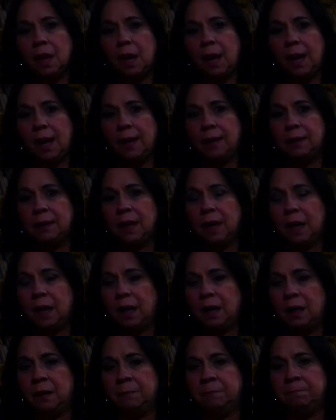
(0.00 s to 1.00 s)
And
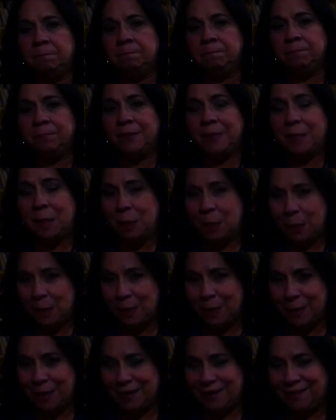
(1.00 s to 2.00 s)
um,
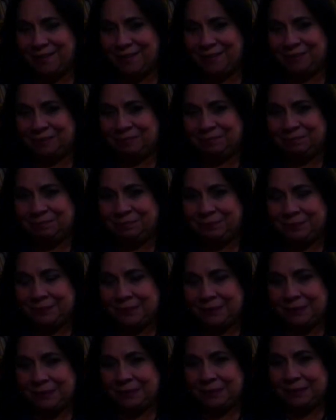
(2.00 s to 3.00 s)
he, um,
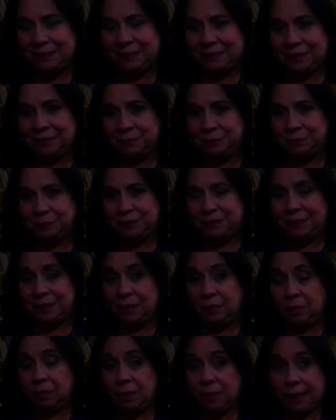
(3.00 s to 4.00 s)
we
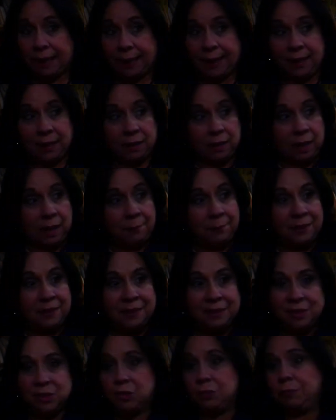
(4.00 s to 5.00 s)
said, okay, I
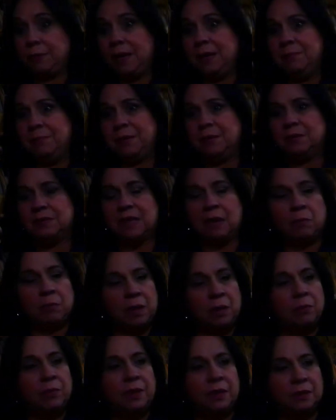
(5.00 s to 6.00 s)
mean, it's great because that
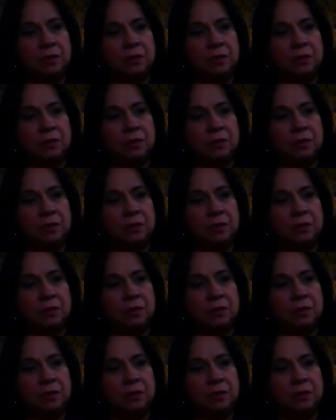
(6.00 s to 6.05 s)
way we